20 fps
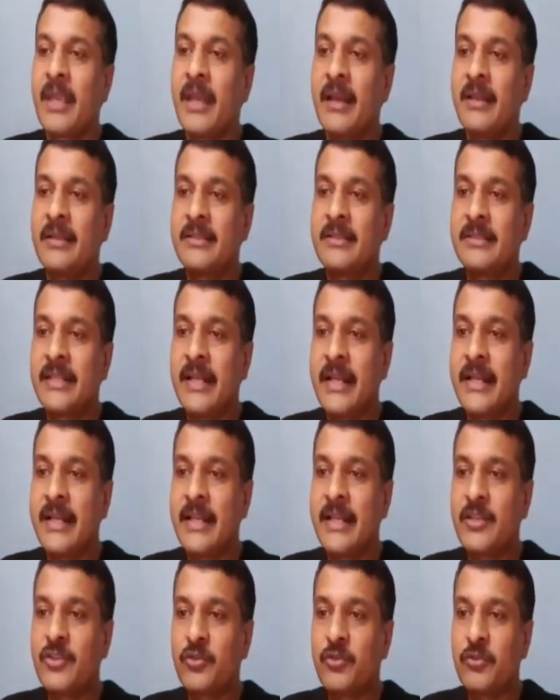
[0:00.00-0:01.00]
z
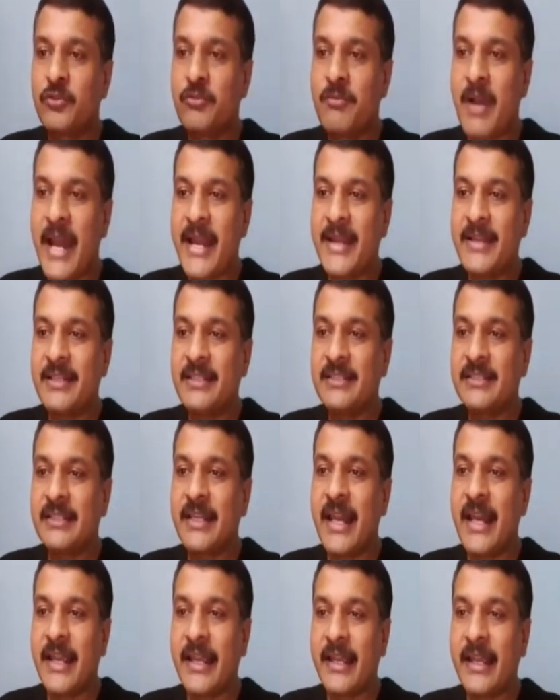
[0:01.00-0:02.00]
raised to minus k
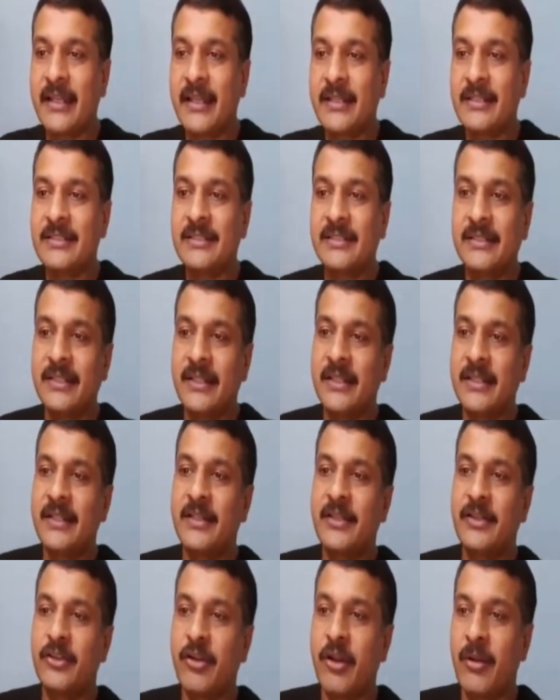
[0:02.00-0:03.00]
I can consider
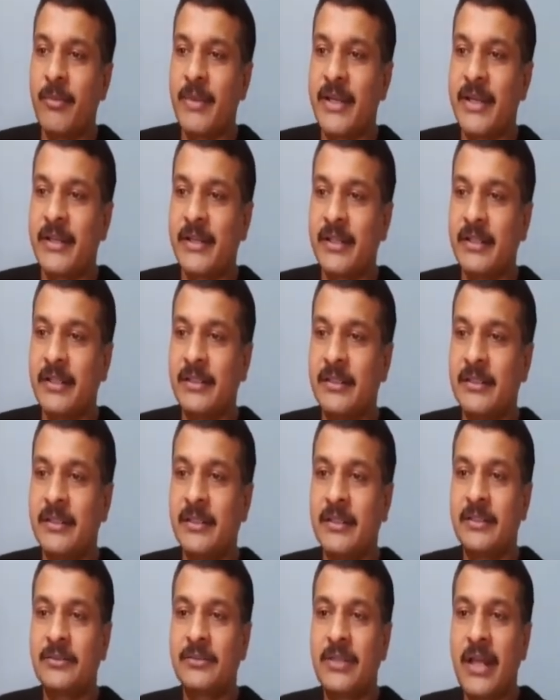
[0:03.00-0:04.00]
in denominator.
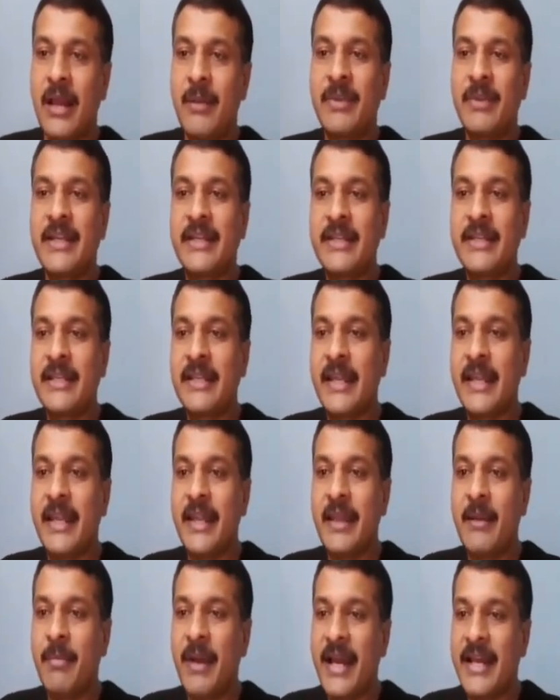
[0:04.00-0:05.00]
So I am getting
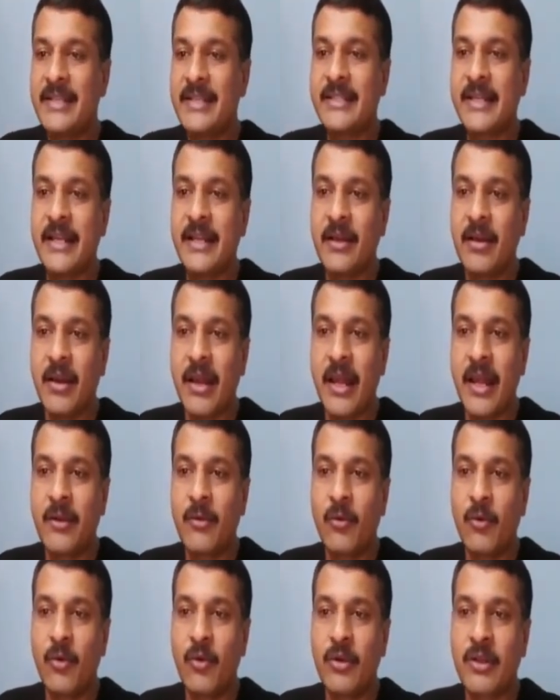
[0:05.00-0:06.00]
a by z
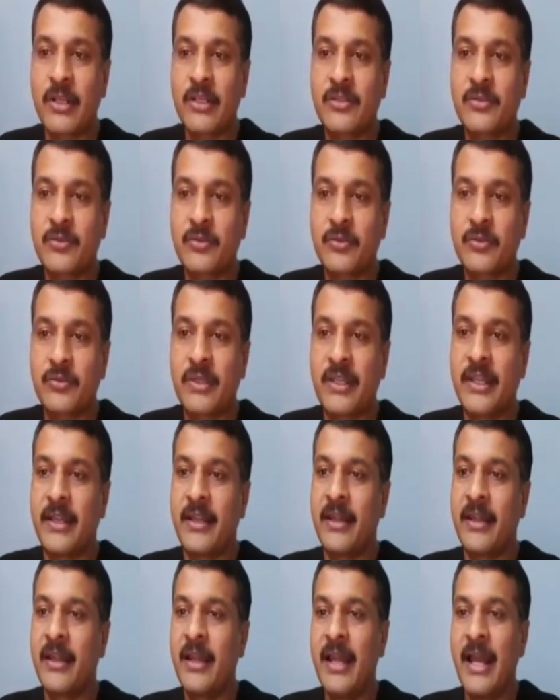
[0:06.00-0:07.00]
and whole raised to k.
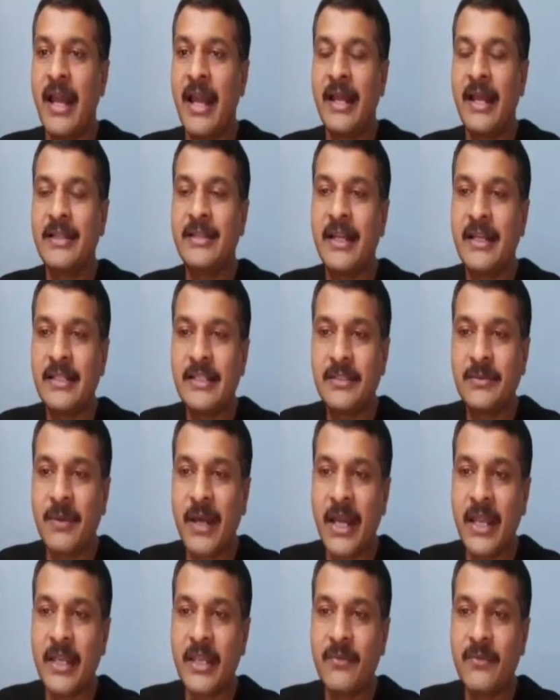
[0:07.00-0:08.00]
And that is
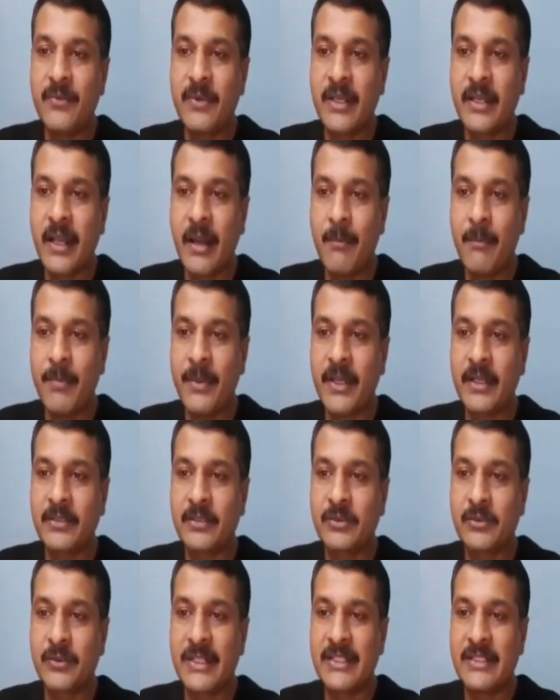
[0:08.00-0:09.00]
why if we compare,
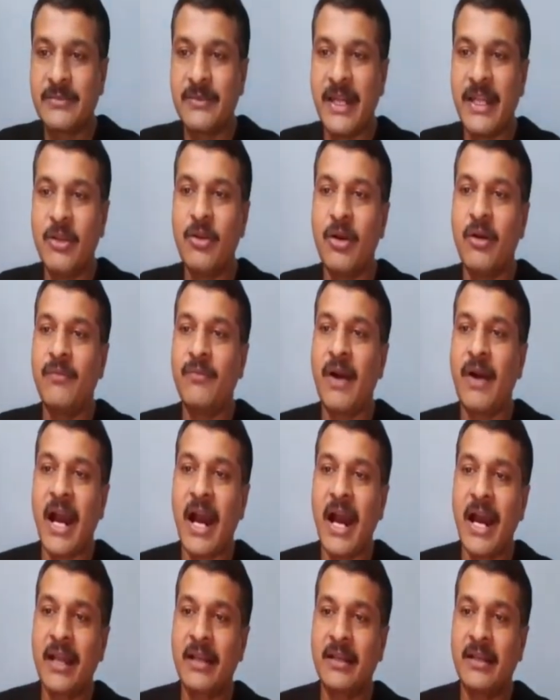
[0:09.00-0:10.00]
so what is value of
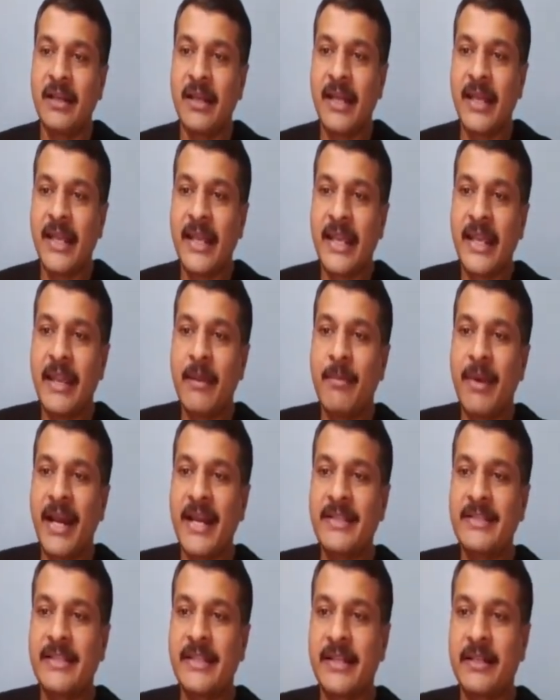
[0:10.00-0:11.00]
r? A
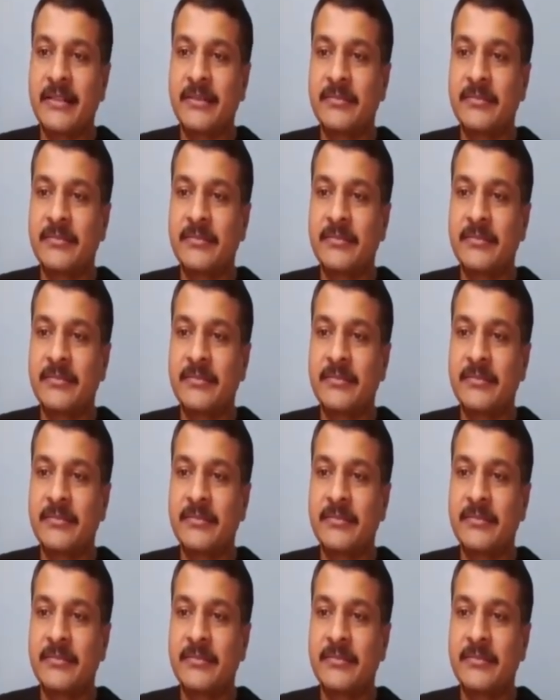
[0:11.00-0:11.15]
by z.